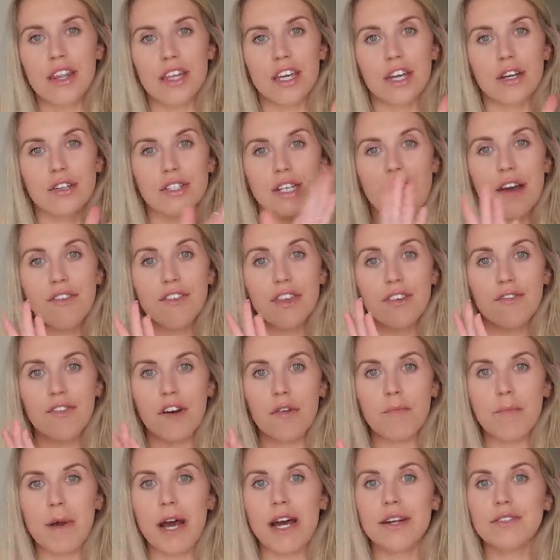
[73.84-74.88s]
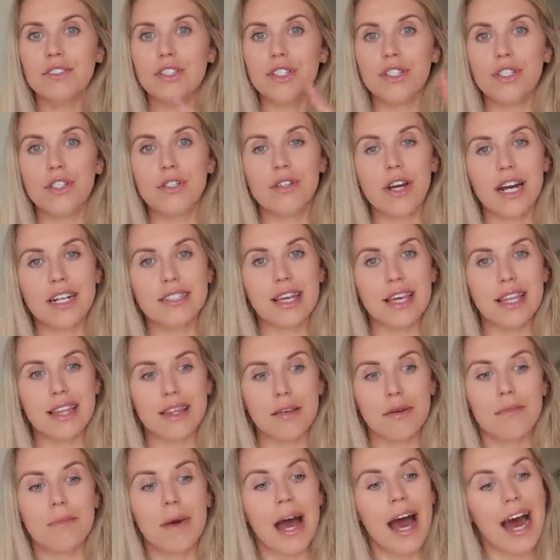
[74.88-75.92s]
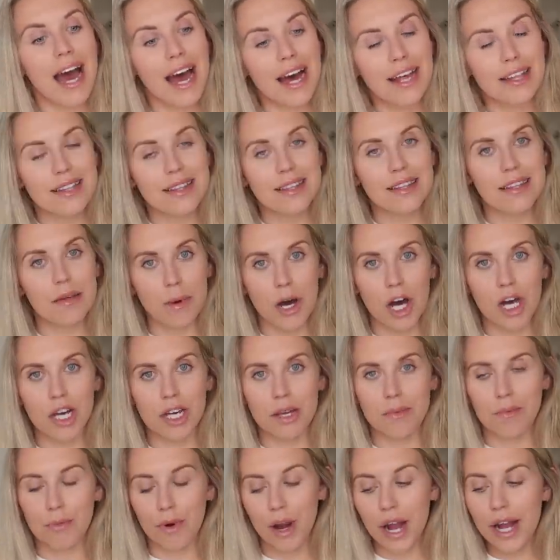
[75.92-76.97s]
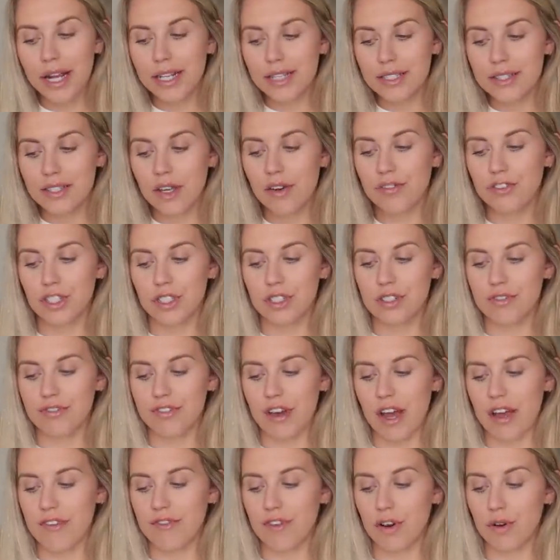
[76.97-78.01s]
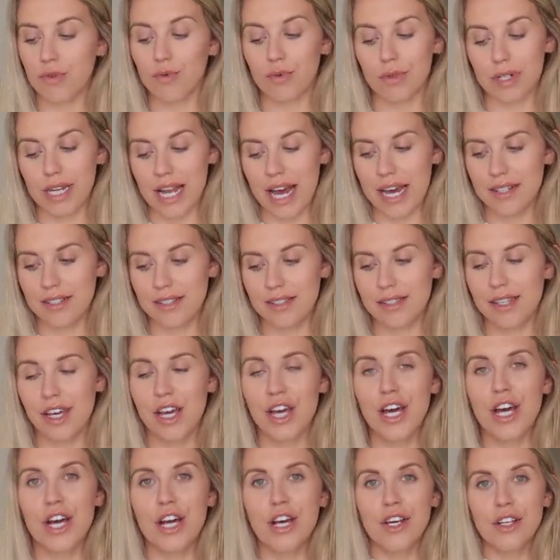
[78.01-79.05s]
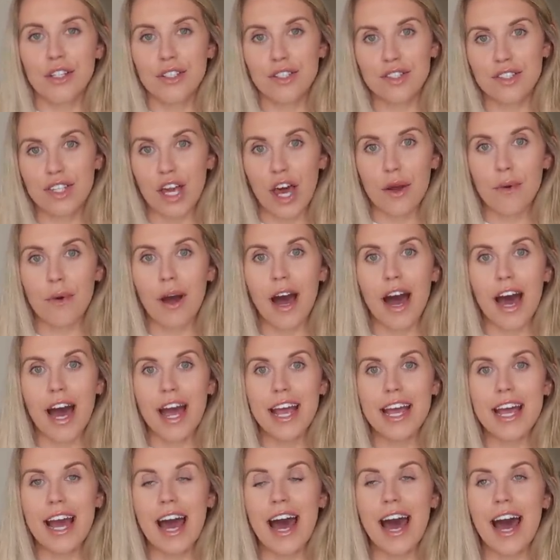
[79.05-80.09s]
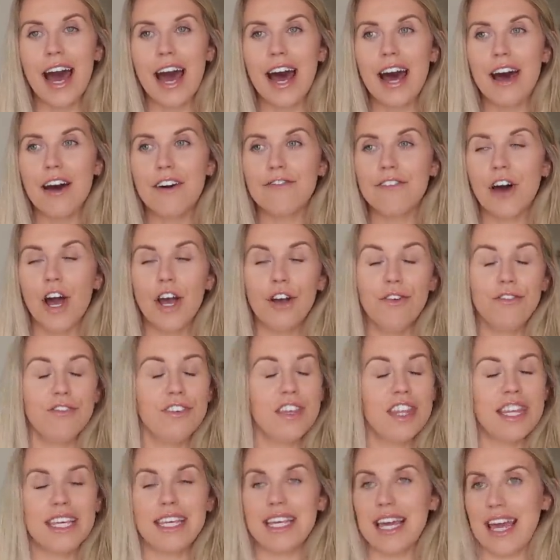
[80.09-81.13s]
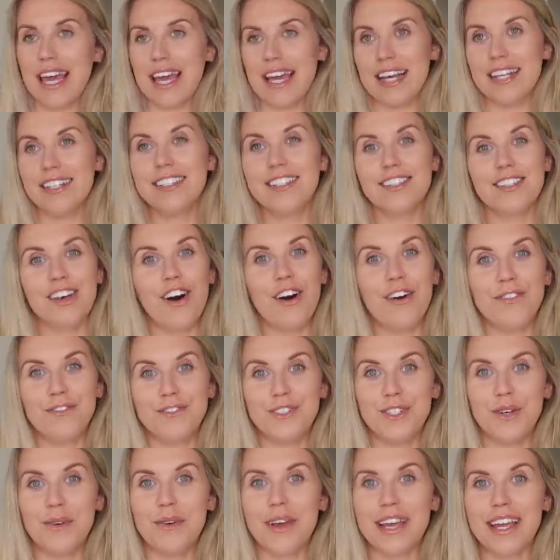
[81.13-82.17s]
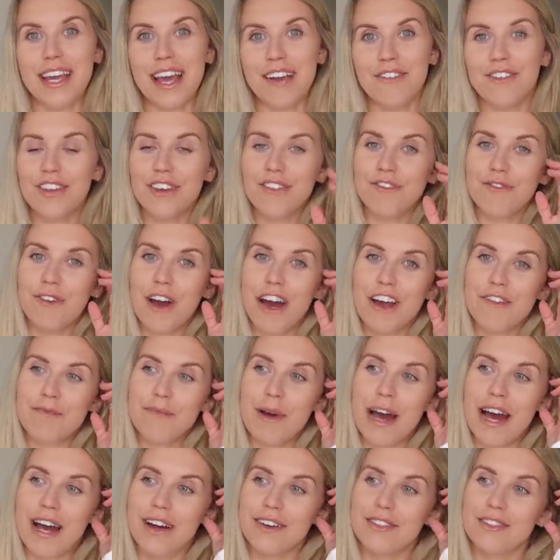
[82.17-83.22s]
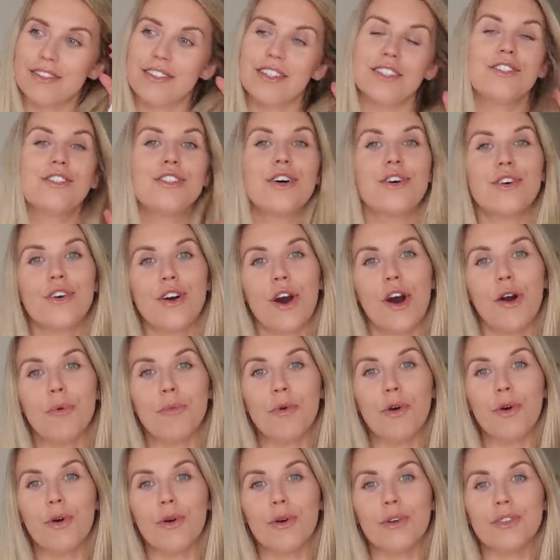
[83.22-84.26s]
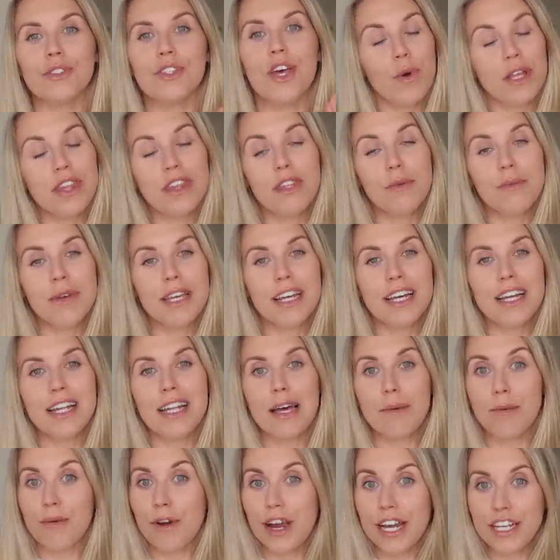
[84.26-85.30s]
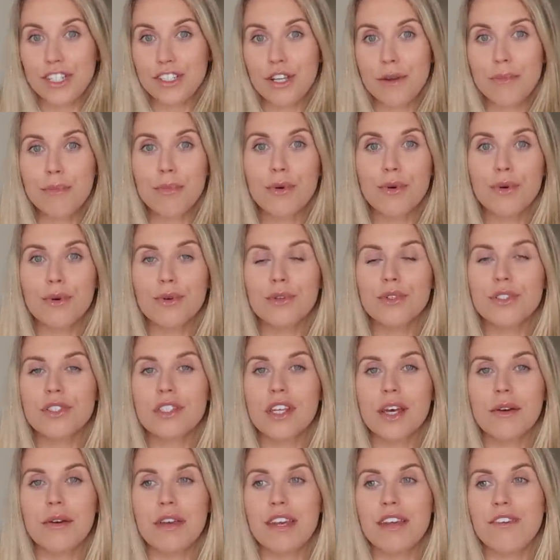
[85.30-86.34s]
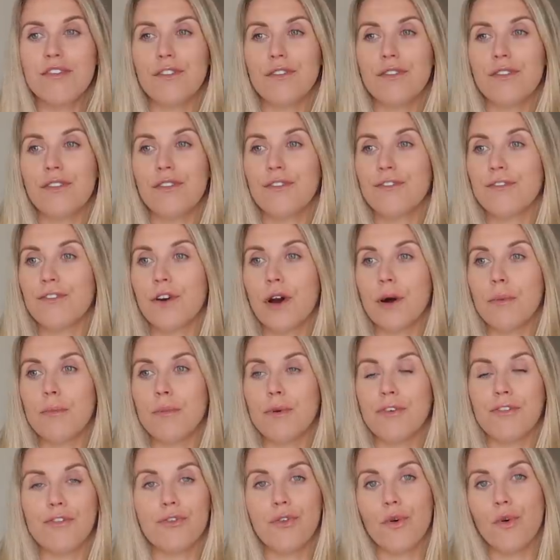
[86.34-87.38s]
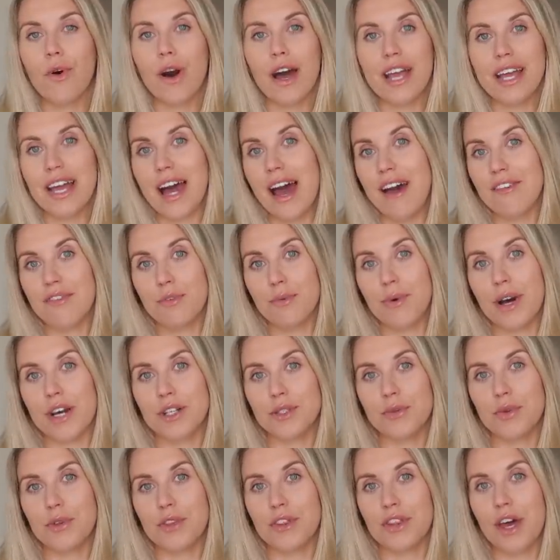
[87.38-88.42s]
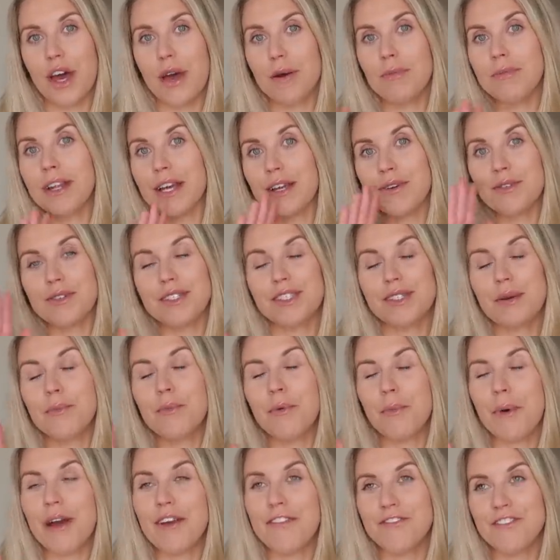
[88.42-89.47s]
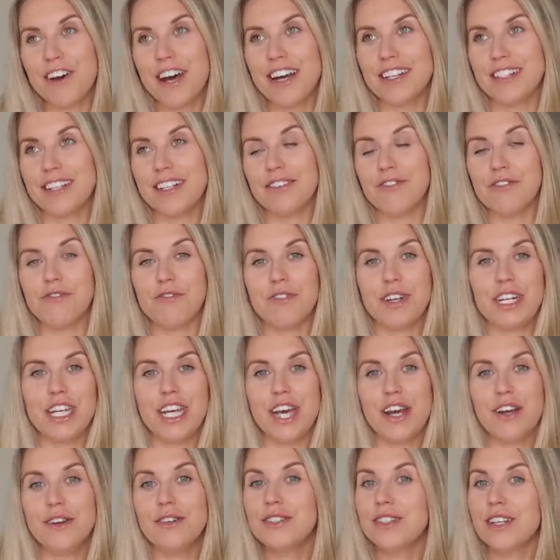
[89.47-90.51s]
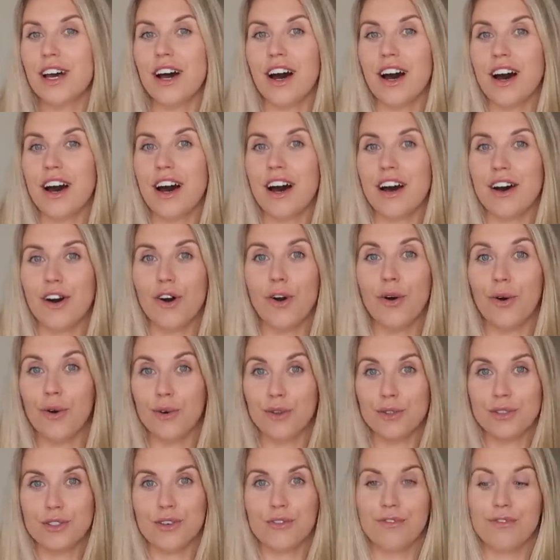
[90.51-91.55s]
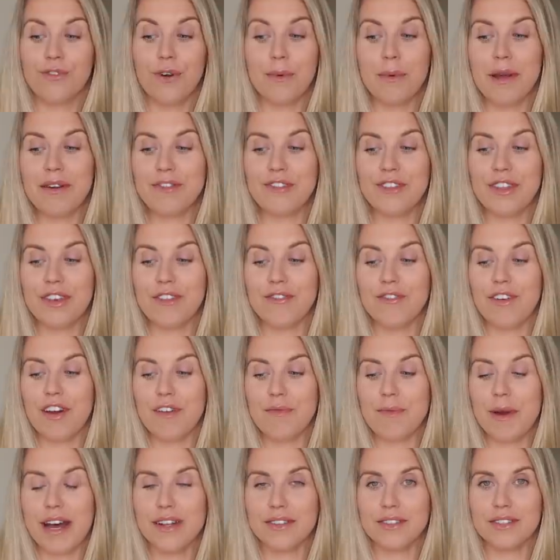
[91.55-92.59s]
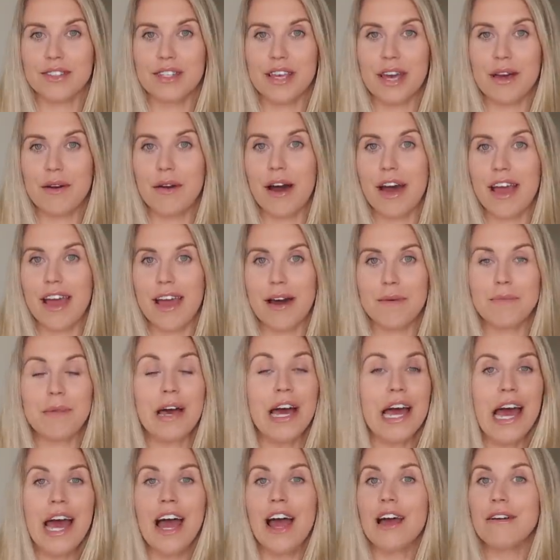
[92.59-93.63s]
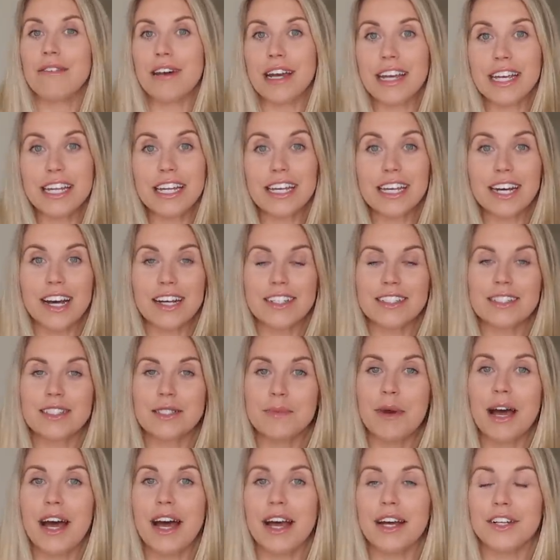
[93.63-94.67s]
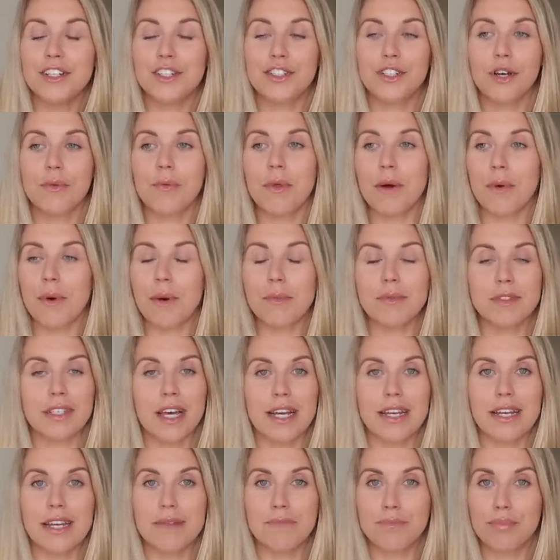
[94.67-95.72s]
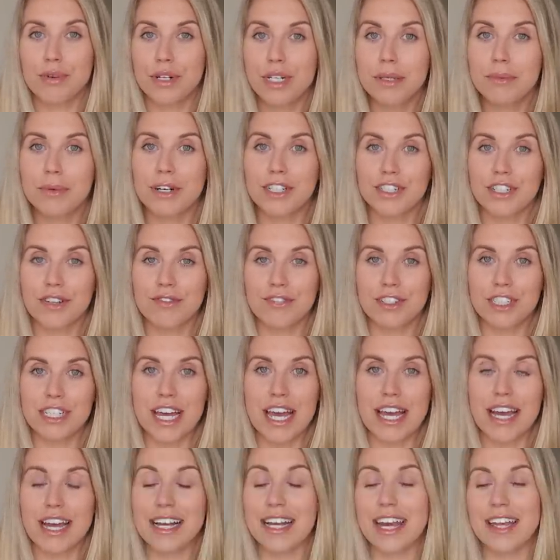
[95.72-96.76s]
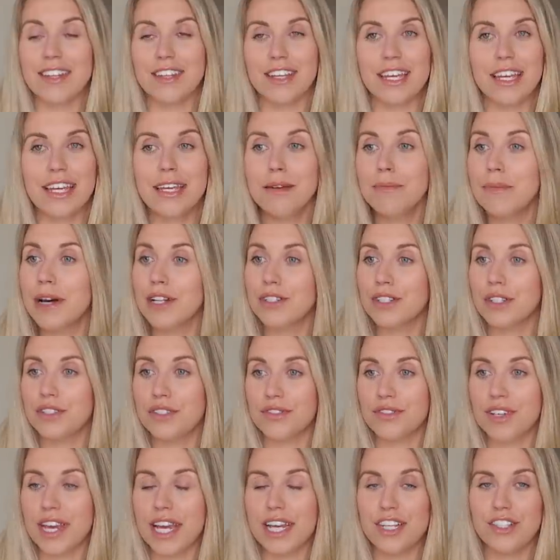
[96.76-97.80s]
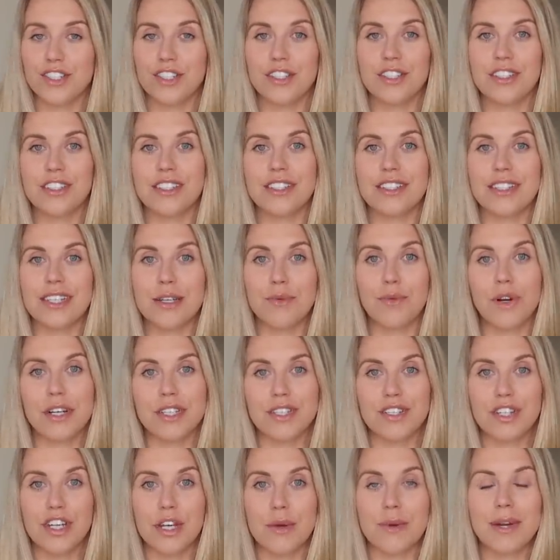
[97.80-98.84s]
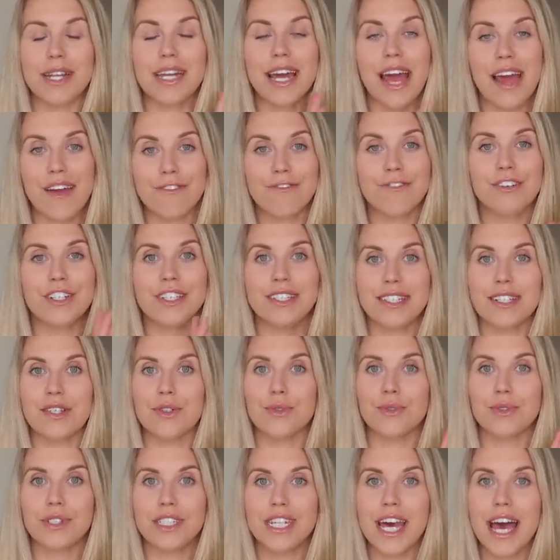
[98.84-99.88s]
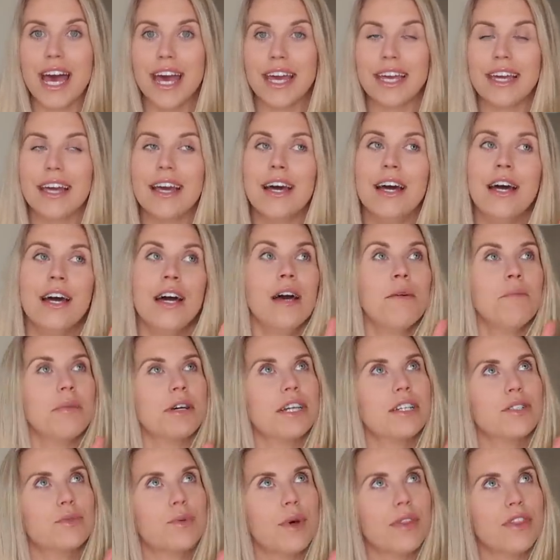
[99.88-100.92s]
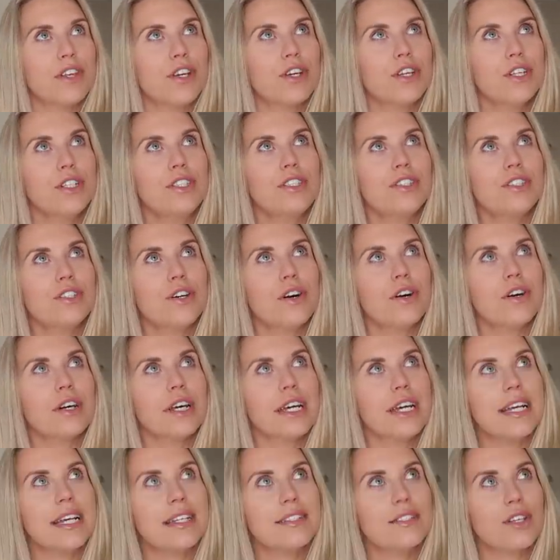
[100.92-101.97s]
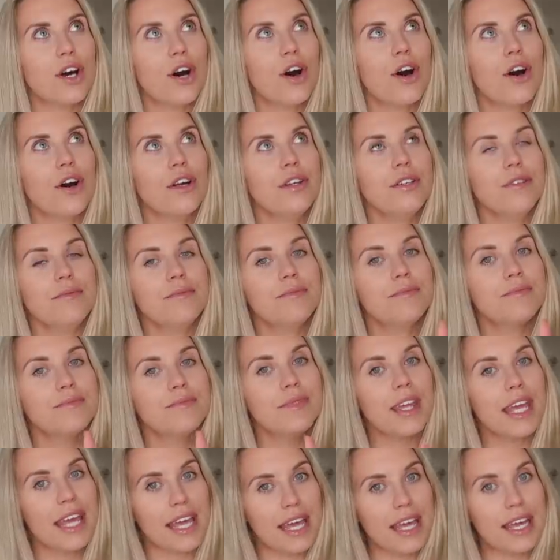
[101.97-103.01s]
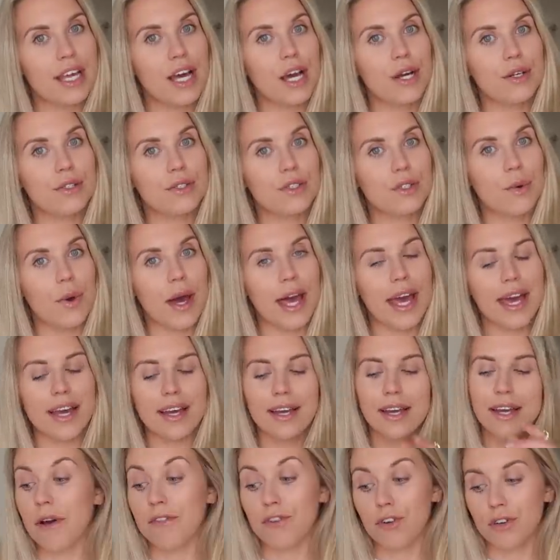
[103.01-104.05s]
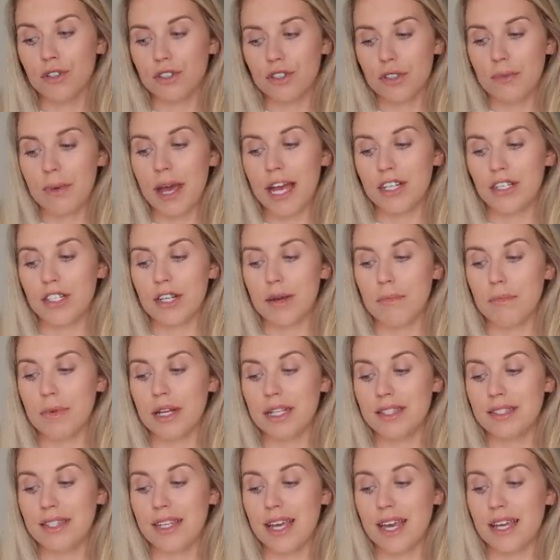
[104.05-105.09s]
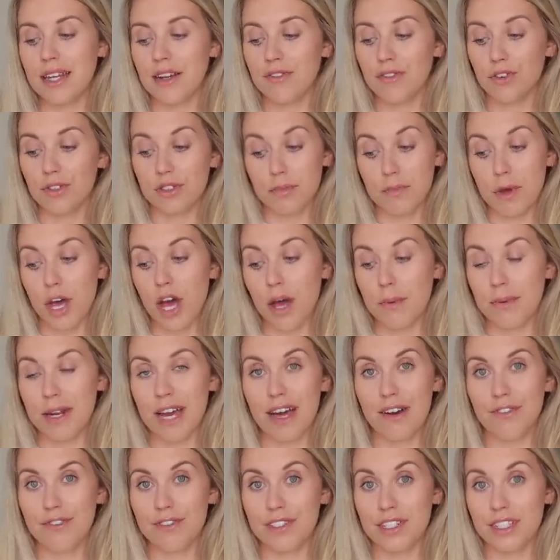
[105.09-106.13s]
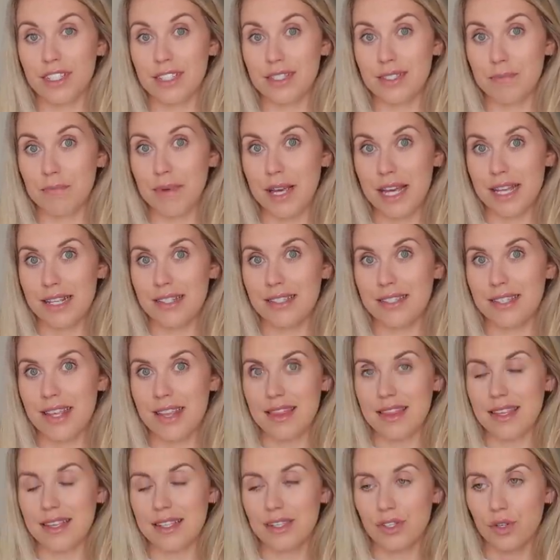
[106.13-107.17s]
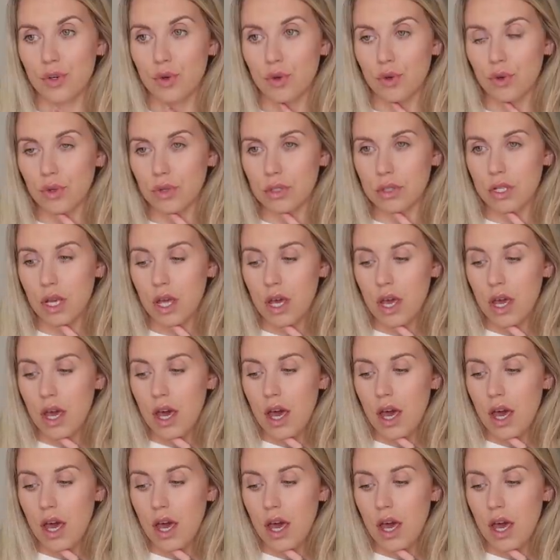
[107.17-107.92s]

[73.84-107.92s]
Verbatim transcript: they go to everything five pounds and you guys get them at the bargain price of just a fiver or less so I have, over the years of doing everything £5.com hauls with them in collaboration, but also even from before I ever worked with them, like some of my first ever videos are hauls from Everything £5. So I am a regular customer. I shop their website pretty much every day. I get their email notifications to see what is new in every single day because when the good stock is on, it goes quick. I've got some H&M bits in, I've got some Urban Outfitters bits in this haul.